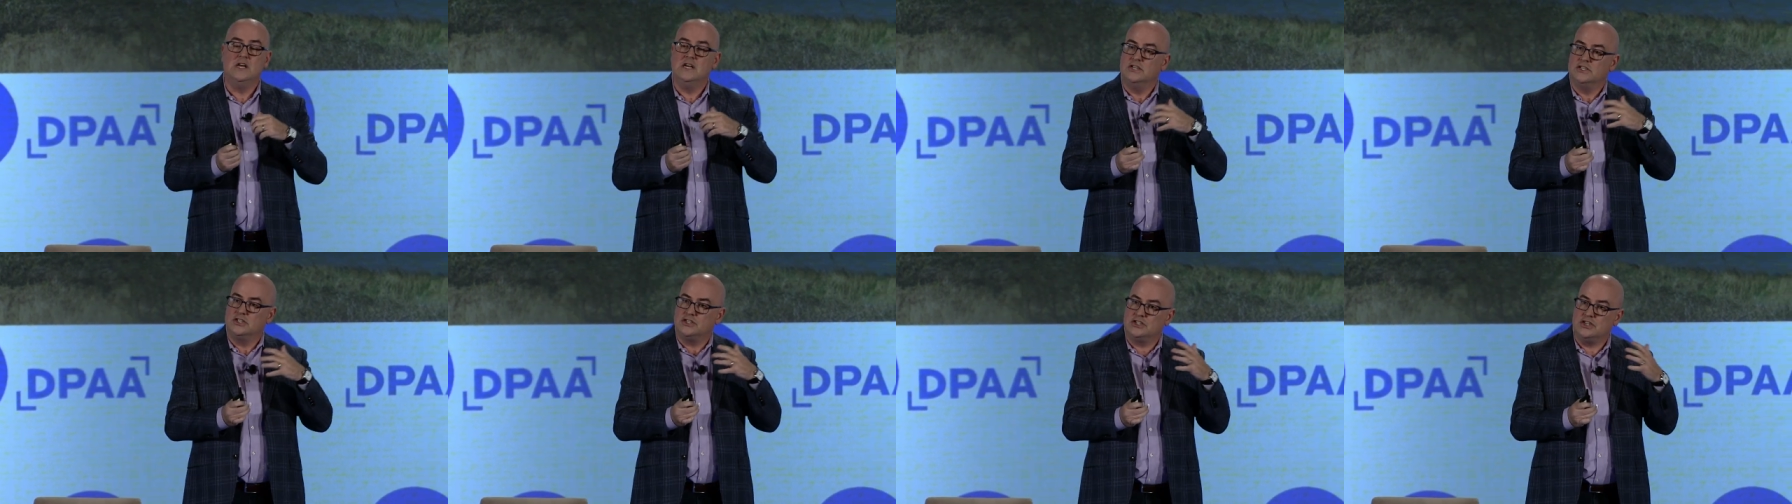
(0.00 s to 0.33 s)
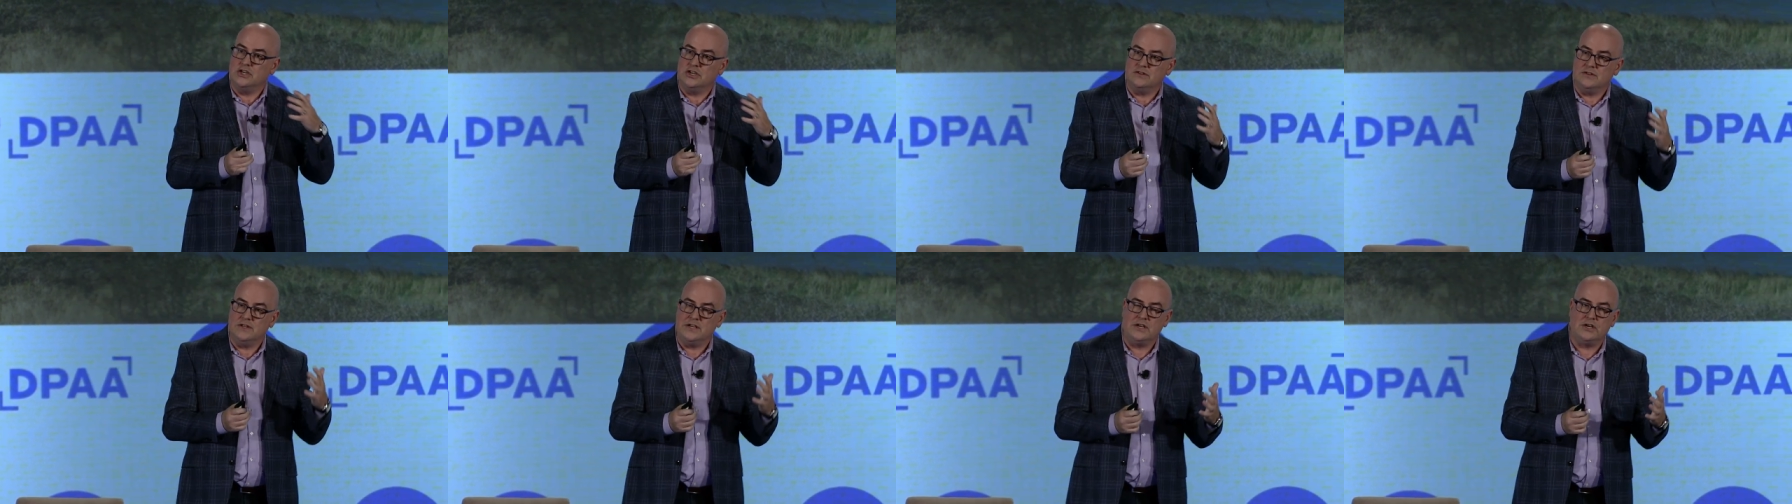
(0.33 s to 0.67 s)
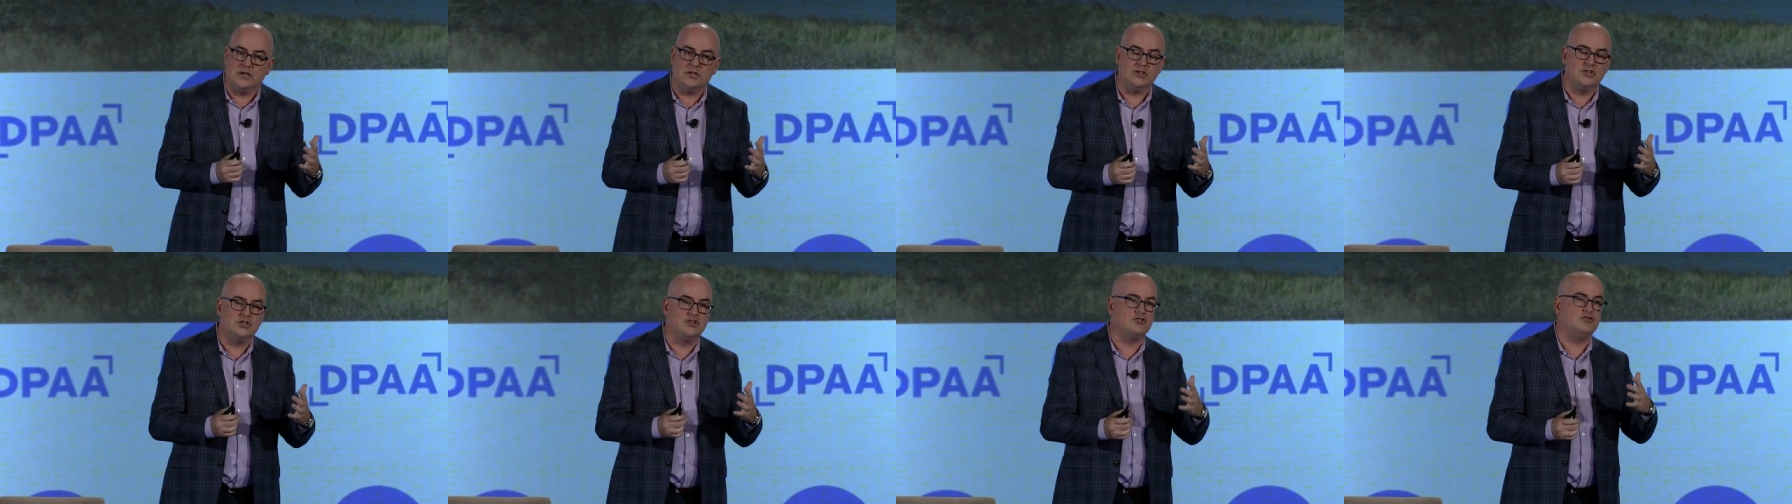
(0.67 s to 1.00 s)
certainly
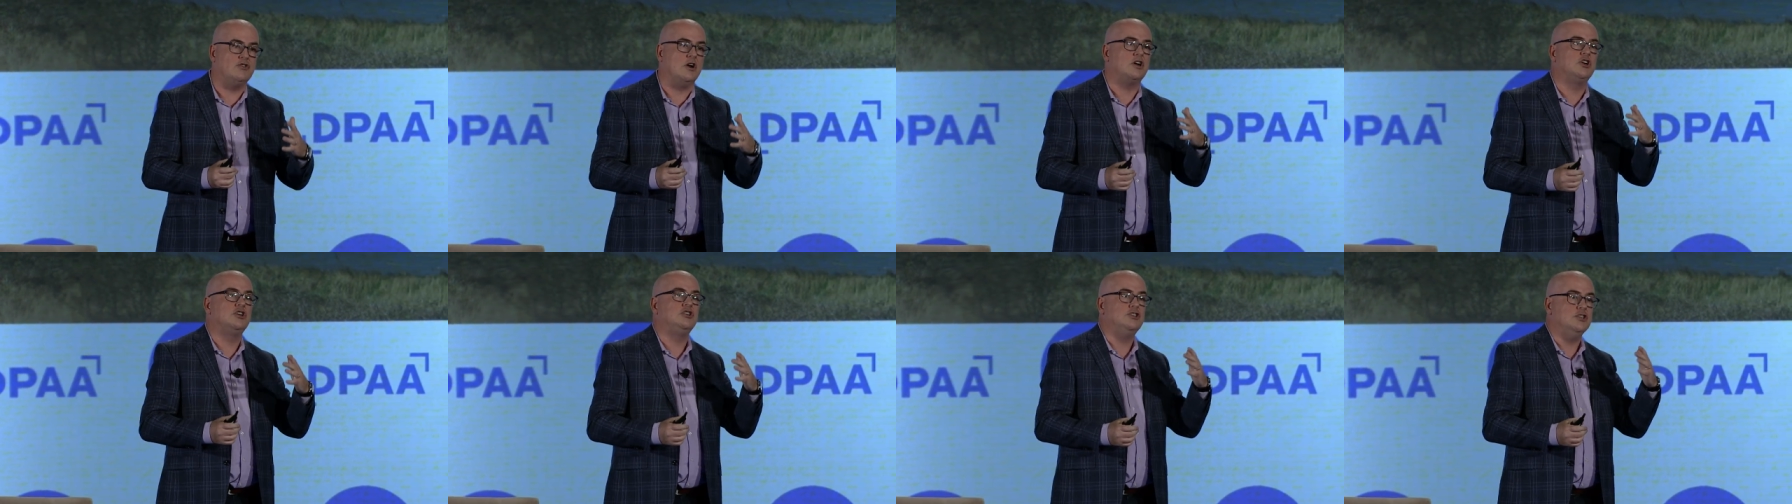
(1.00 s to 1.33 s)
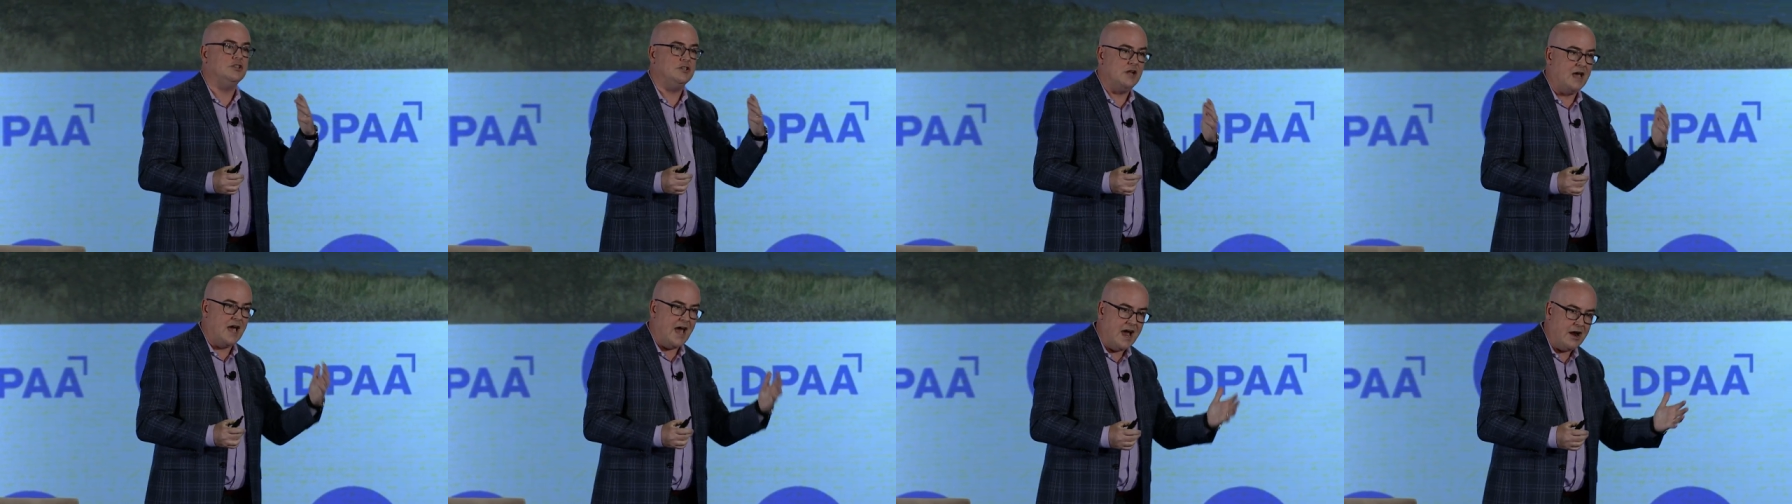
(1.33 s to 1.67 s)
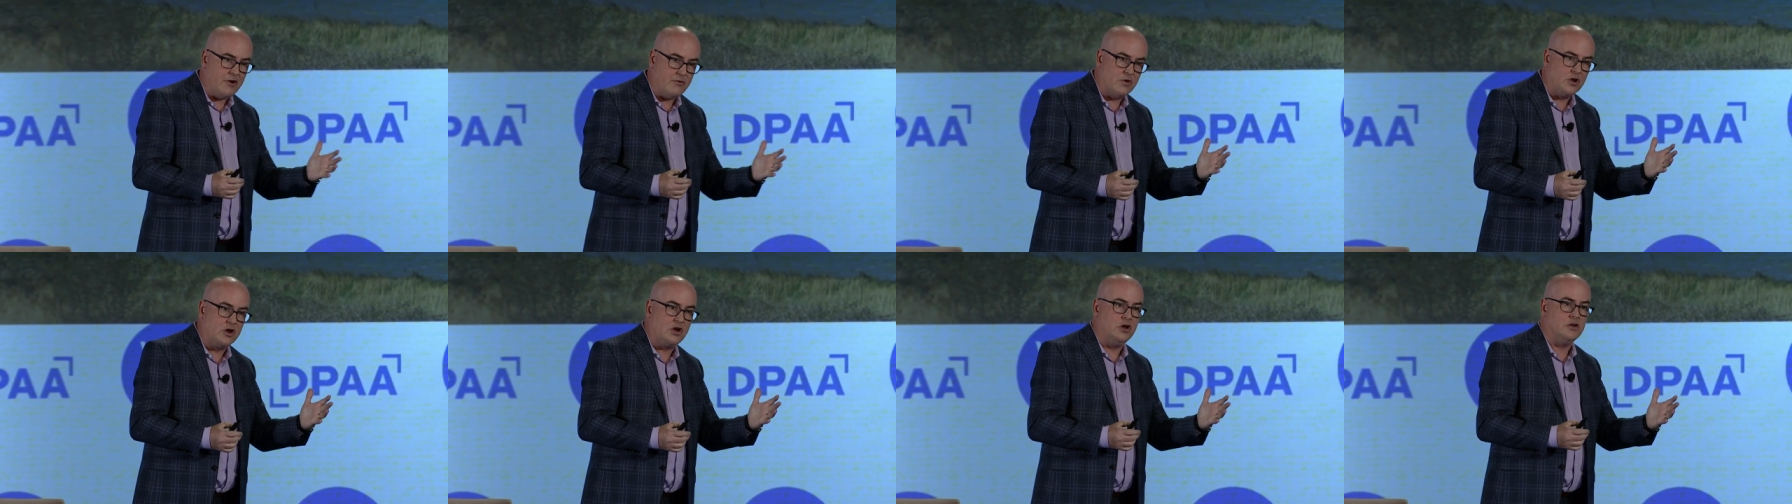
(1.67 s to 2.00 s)
construction,
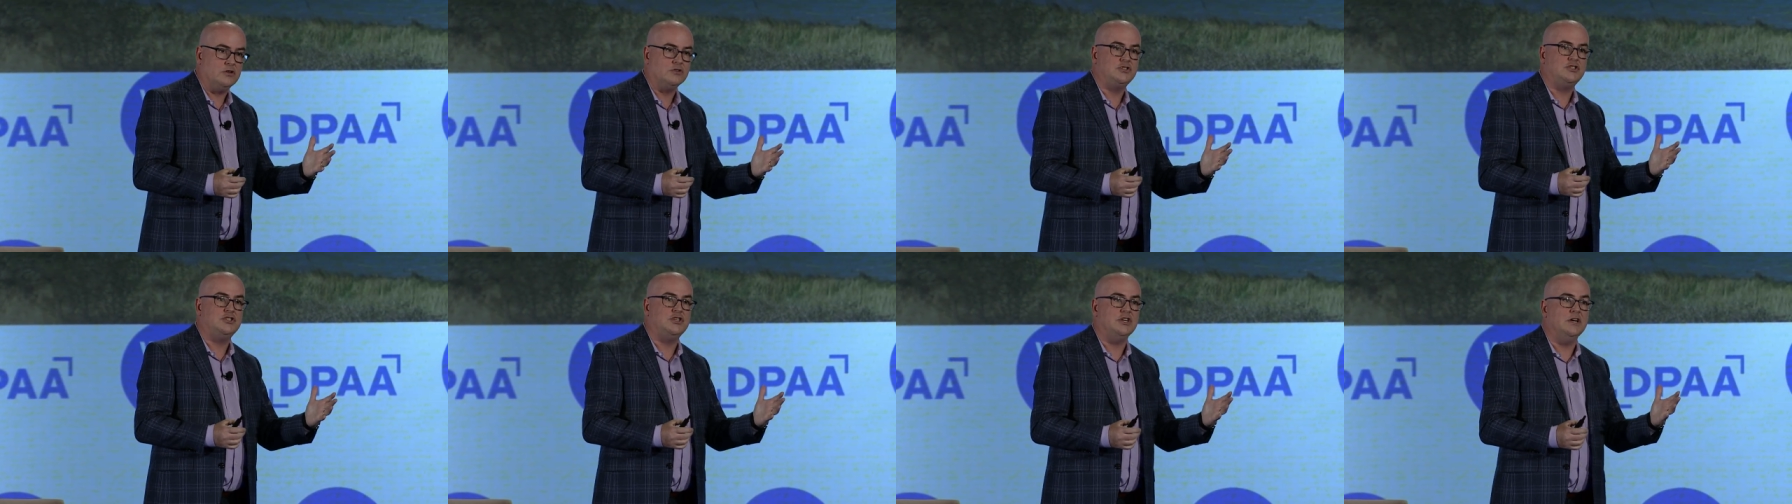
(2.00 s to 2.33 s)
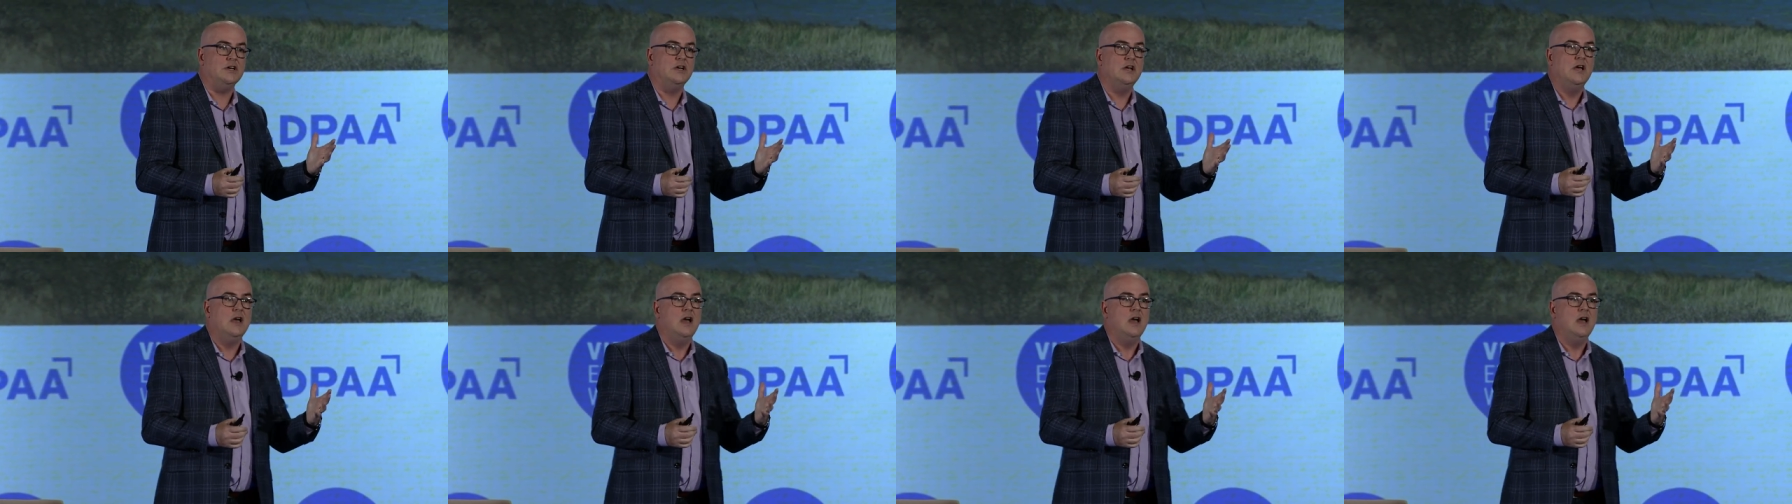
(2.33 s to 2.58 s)
agriculture,